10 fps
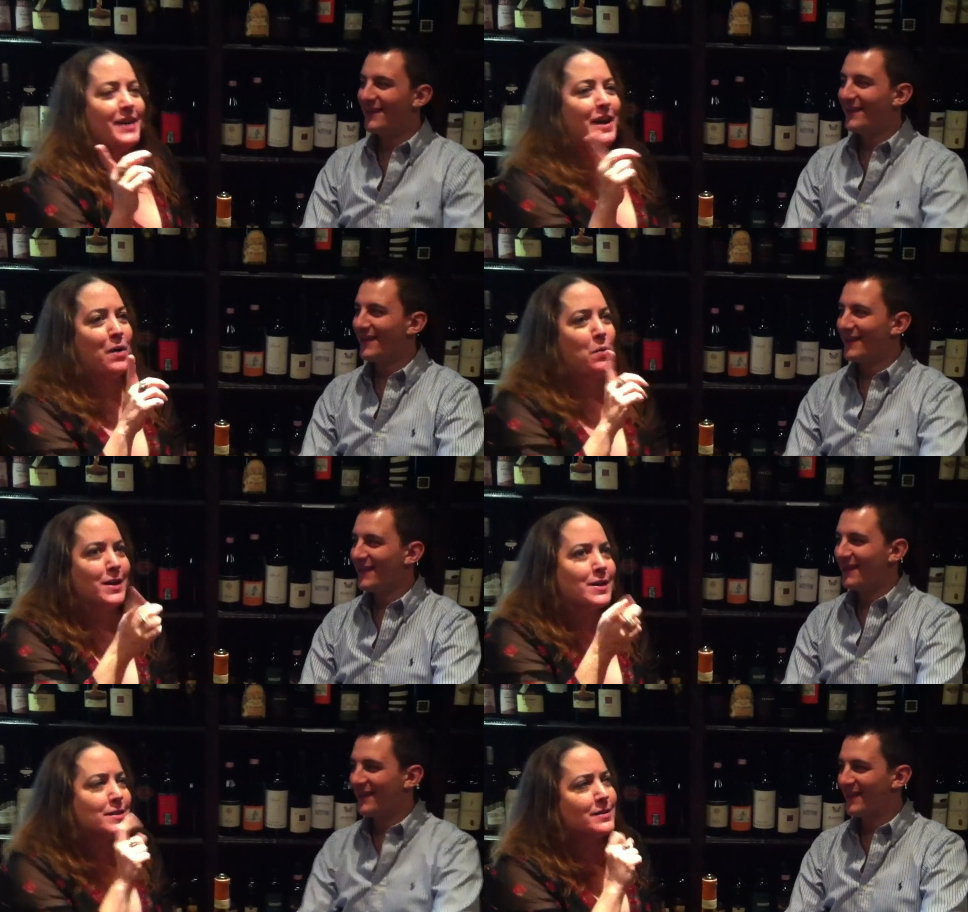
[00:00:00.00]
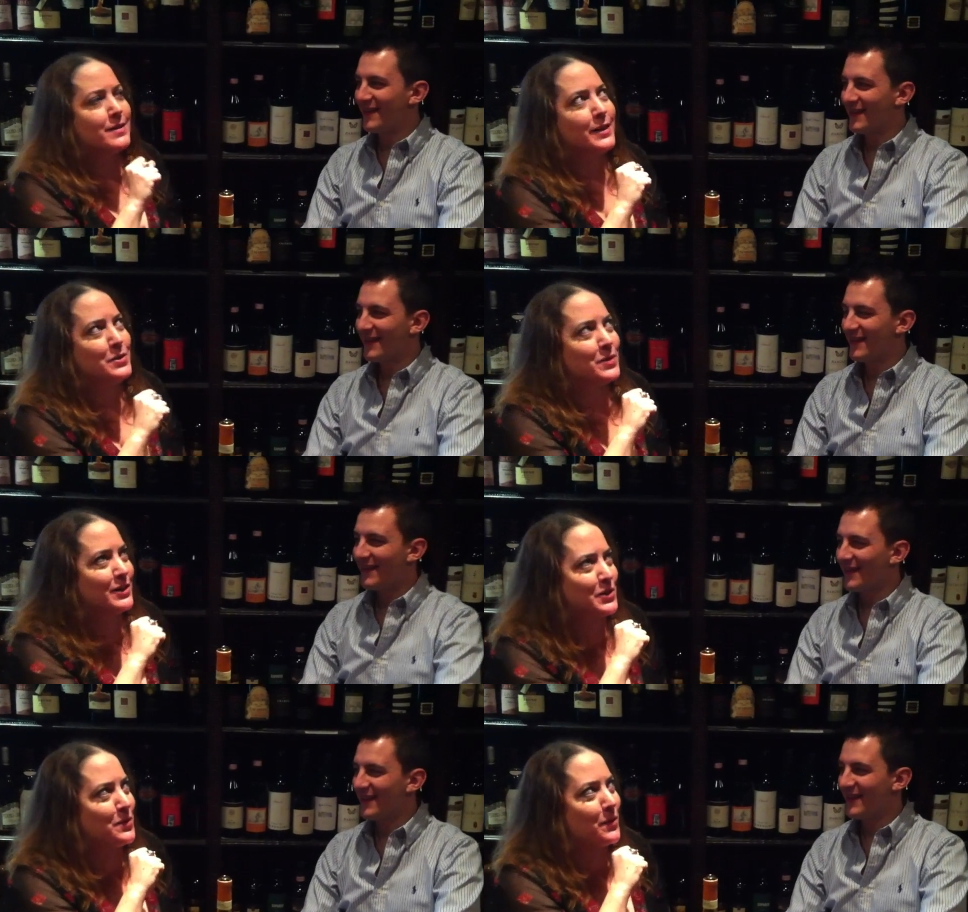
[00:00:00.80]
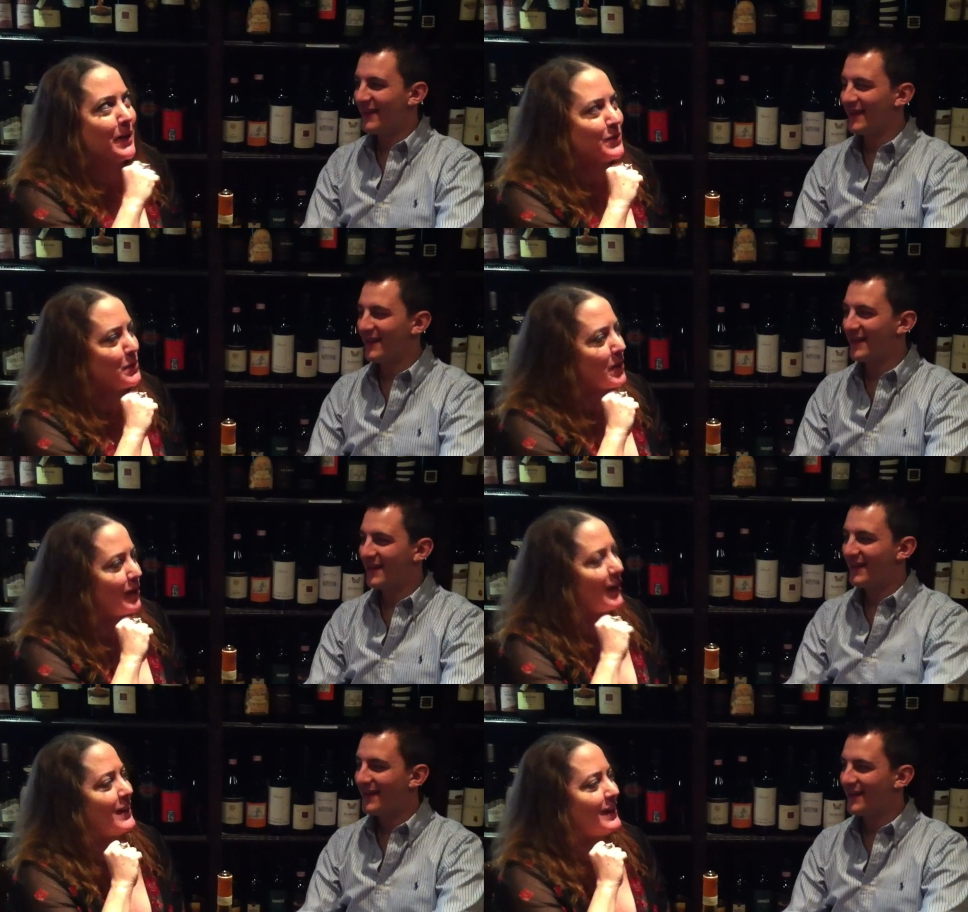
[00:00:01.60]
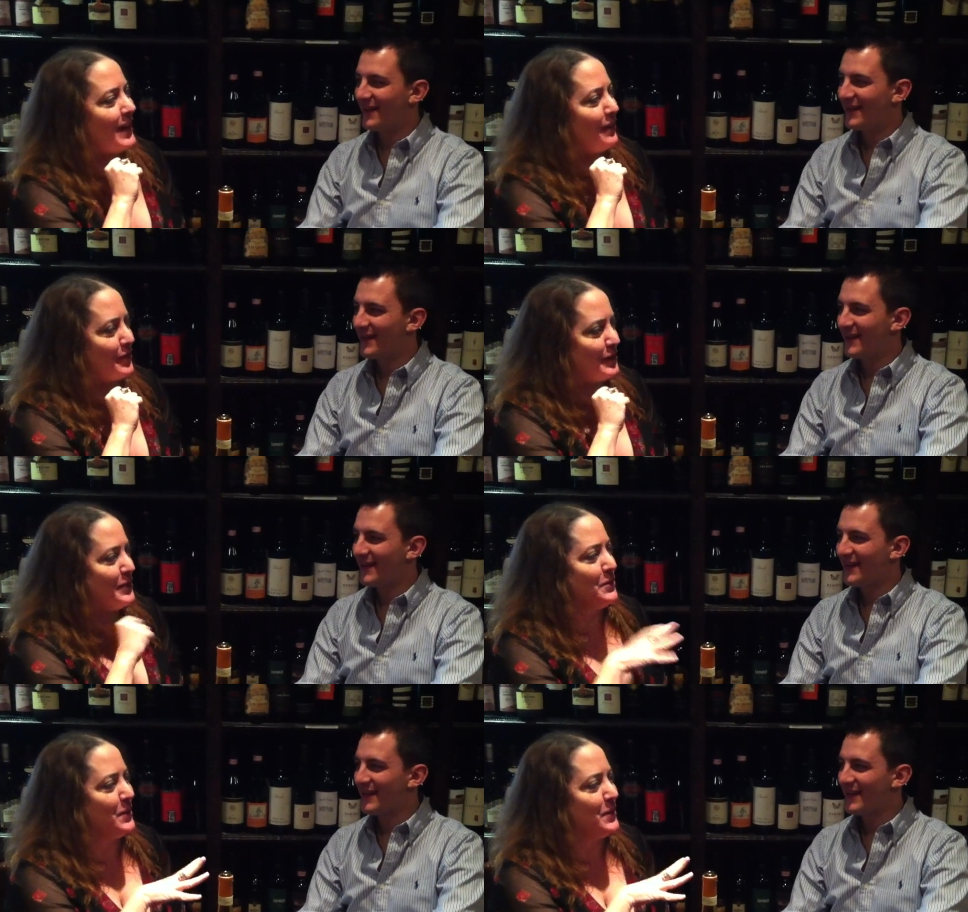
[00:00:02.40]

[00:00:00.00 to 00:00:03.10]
Speaker 1: Now, what else is it that you can do around 2 o'clock in the afternoon?